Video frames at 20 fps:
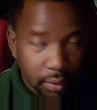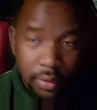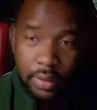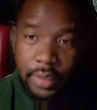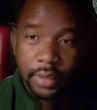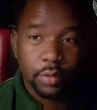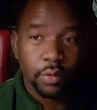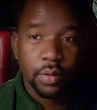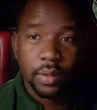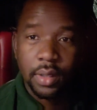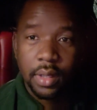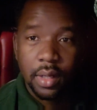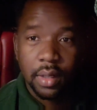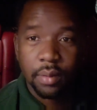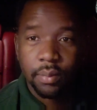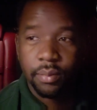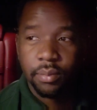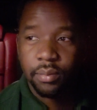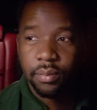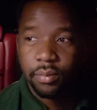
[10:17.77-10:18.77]
They don't know how
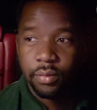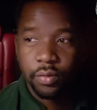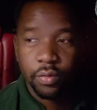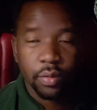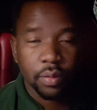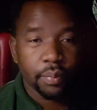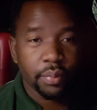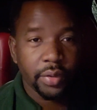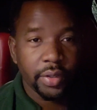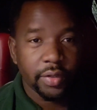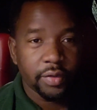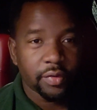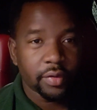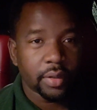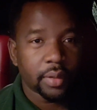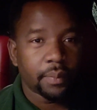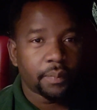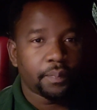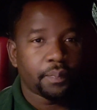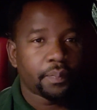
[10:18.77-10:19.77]
to do a
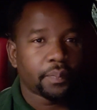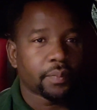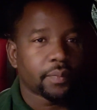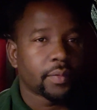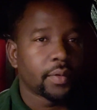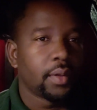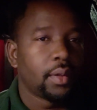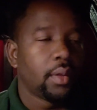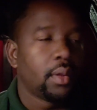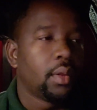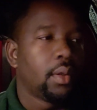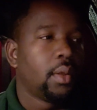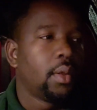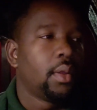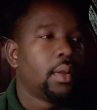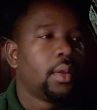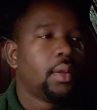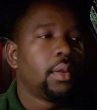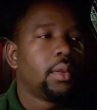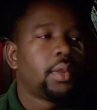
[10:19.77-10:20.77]
pre-trip.
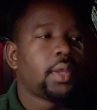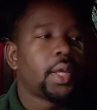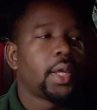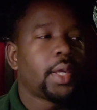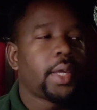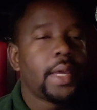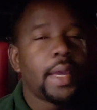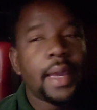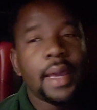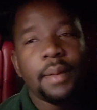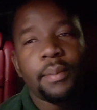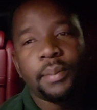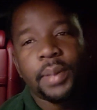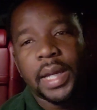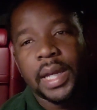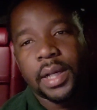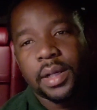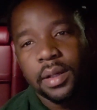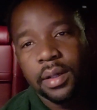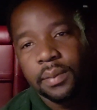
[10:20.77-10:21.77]
They can't
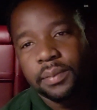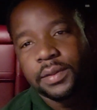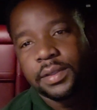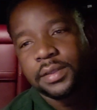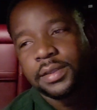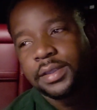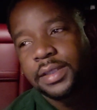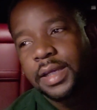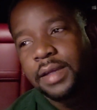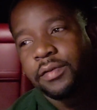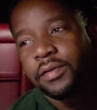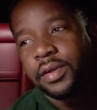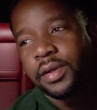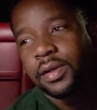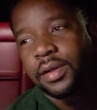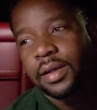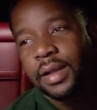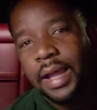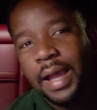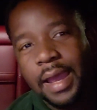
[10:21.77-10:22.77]
back up to save
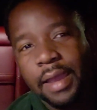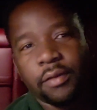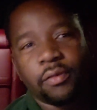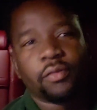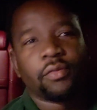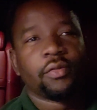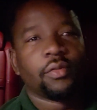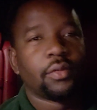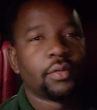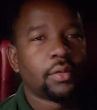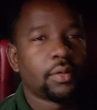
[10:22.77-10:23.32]
their life.